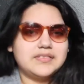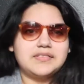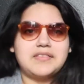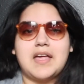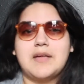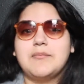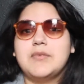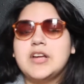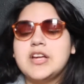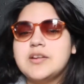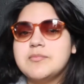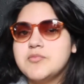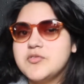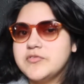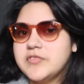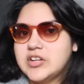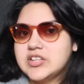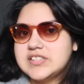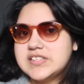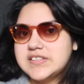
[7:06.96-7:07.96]
Then we're going to
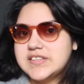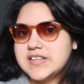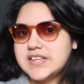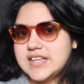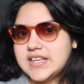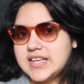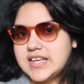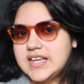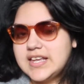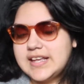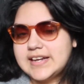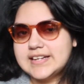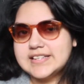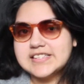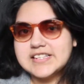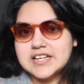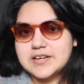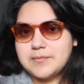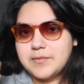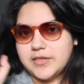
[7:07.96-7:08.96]
move on to the E, and
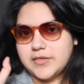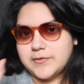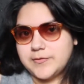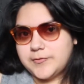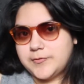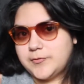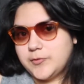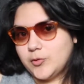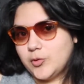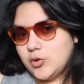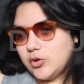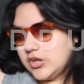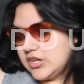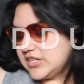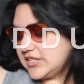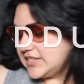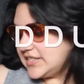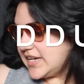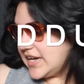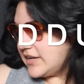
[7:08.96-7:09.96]
it's going to be the full
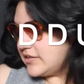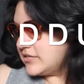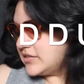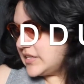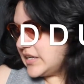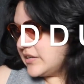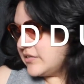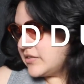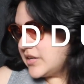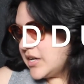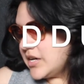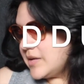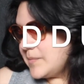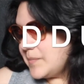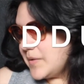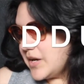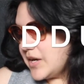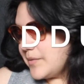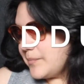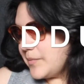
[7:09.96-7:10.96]
down, down,
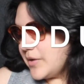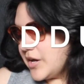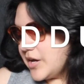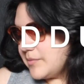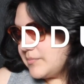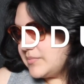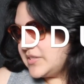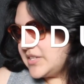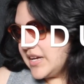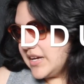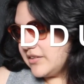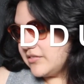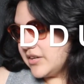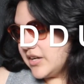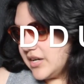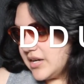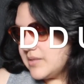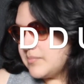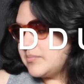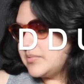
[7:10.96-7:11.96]
up, up, up, down,
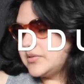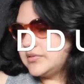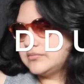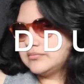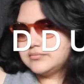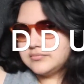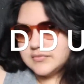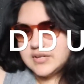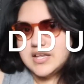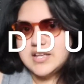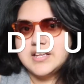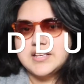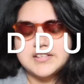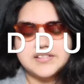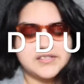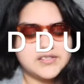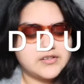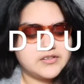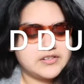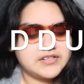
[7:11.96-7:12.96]
up.
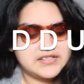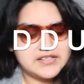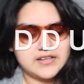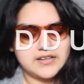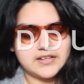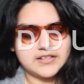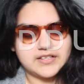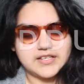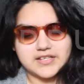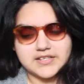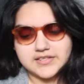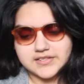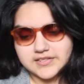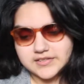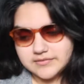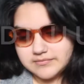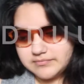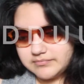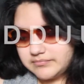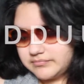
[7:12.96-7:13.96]
So it'll sound like this.